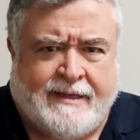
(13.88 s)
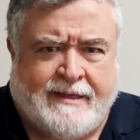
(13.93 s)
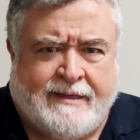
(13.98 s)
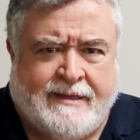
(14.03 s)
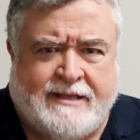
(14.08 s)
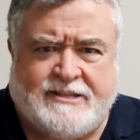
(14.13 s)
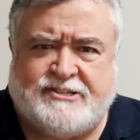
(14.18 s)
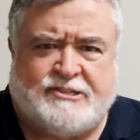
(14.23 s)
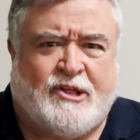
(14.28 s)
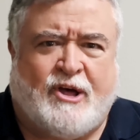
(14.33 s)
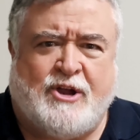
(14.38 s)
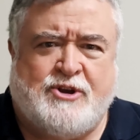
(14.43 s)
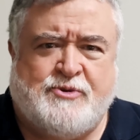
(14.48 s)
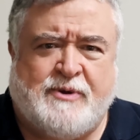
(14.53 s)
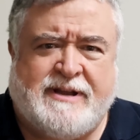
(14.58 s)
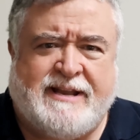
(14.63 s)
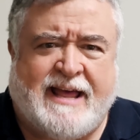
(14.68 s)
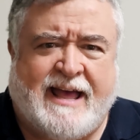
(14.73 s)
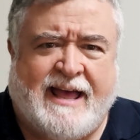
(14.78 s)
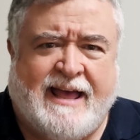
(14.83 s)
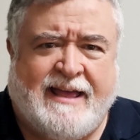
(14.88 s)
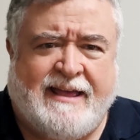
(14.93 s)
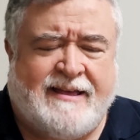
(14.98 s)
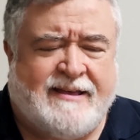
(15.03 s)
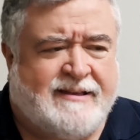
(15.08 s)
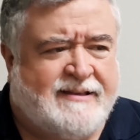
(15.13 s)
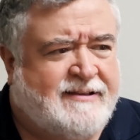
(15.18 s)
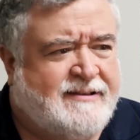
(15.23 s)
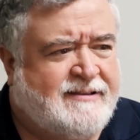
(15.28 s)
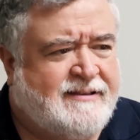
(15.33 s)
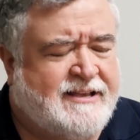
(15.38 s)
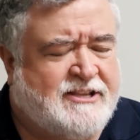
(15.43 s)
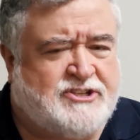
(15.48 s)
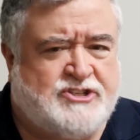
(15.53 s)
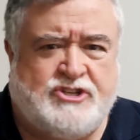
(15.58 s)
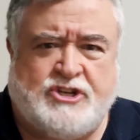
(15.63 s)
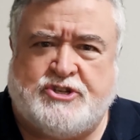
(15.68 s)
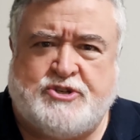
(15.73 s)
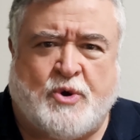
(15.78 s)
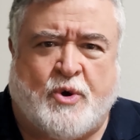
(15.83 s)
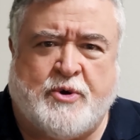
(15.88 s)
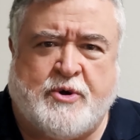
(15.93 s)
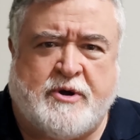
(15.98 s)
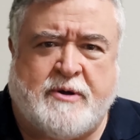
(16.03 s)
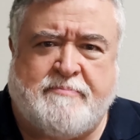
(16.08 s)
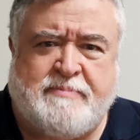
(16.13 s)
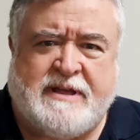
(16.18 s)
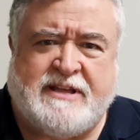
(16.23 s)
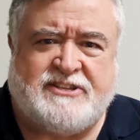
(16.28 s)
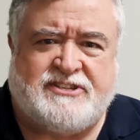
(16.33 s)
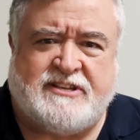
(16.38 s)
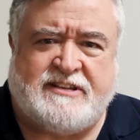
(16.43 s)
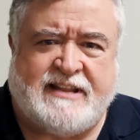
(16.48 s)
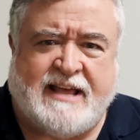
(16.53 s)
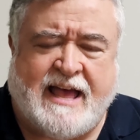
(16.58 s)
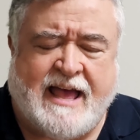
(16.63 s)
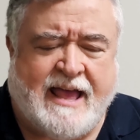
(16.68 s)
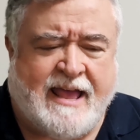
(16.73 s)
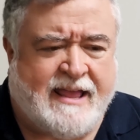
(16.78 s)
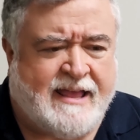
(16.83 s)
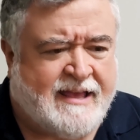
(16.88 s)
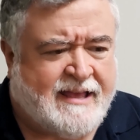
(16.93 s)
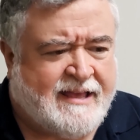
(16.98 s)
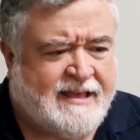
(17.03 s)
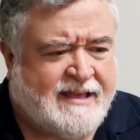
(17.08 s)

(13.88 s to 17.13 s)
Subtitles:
It's laundry day. It's just ordered a pizza day.